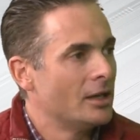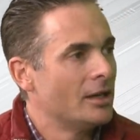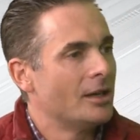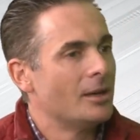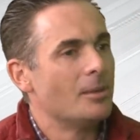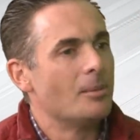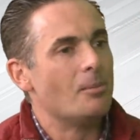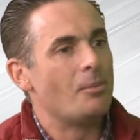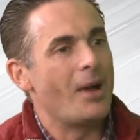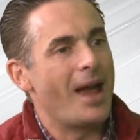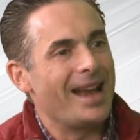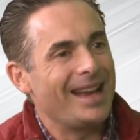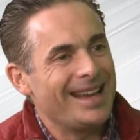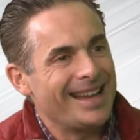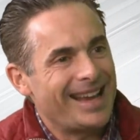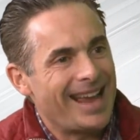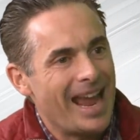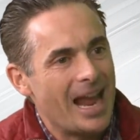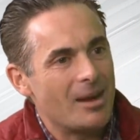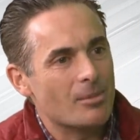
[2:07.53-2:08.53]
Mm-hmm. Benny
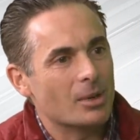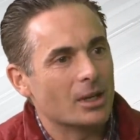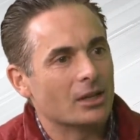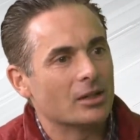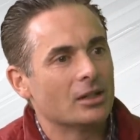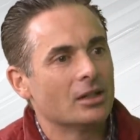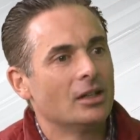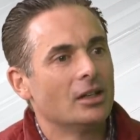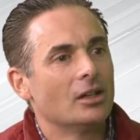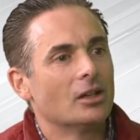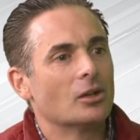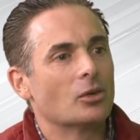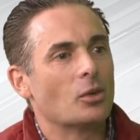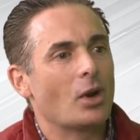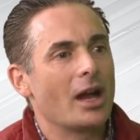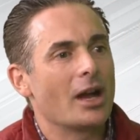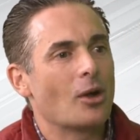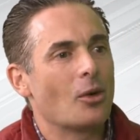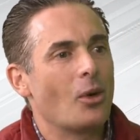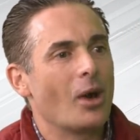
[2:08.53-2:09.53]
came in
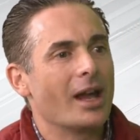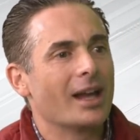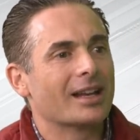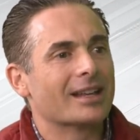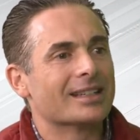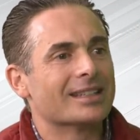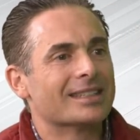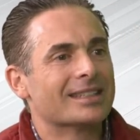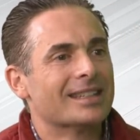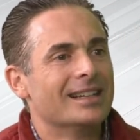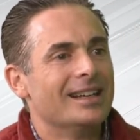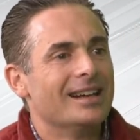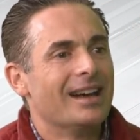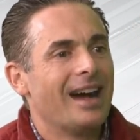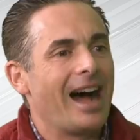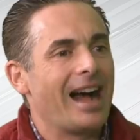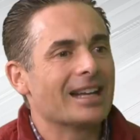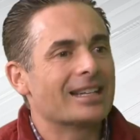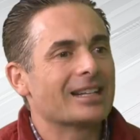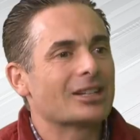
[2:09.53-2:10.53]
right away because.
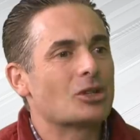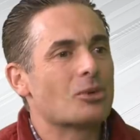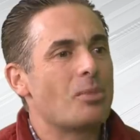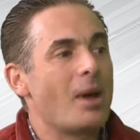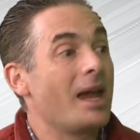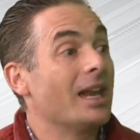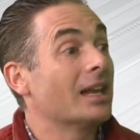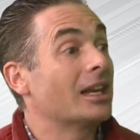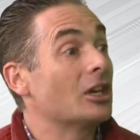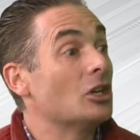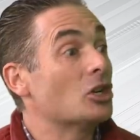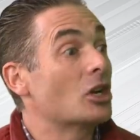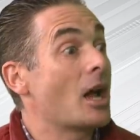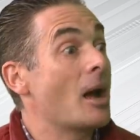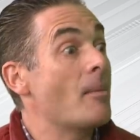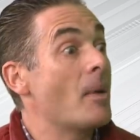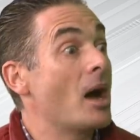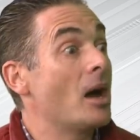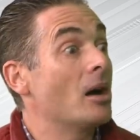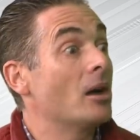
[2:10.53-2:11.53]
I said to Benny, can you
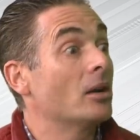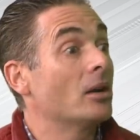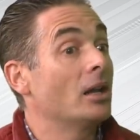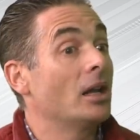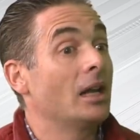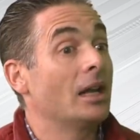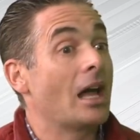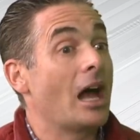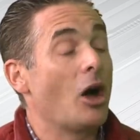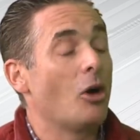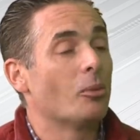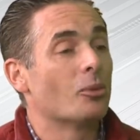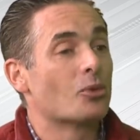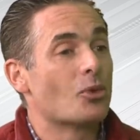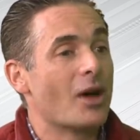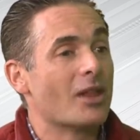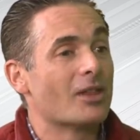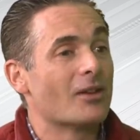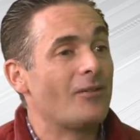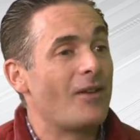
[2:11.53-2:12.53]
come out and help
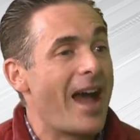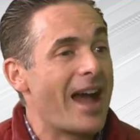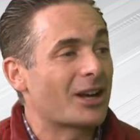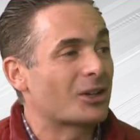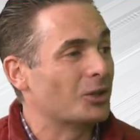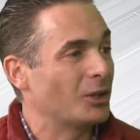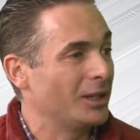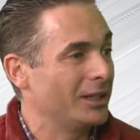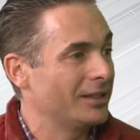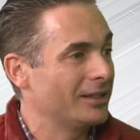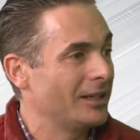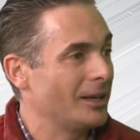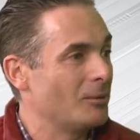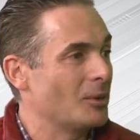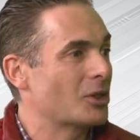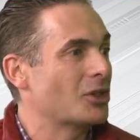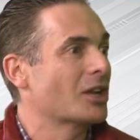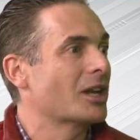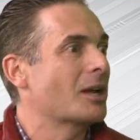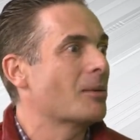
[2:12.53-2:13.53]
run the factory? I
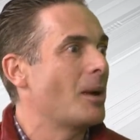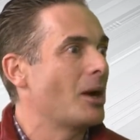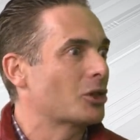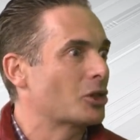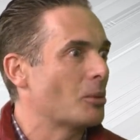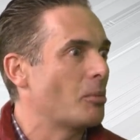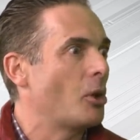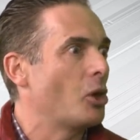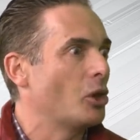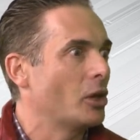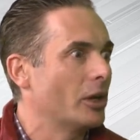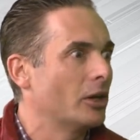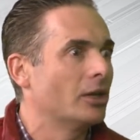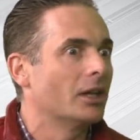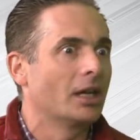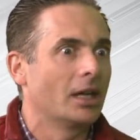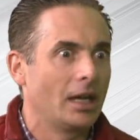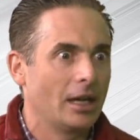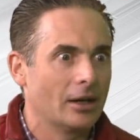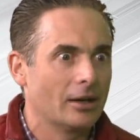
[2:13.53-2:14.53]
mean, think about the
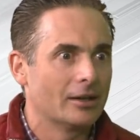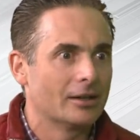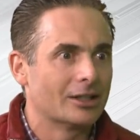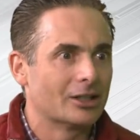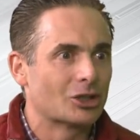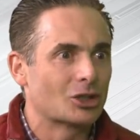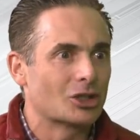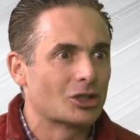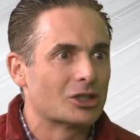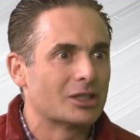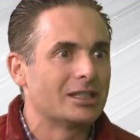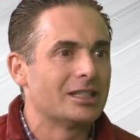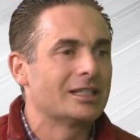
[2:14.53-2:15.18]
polarity here, because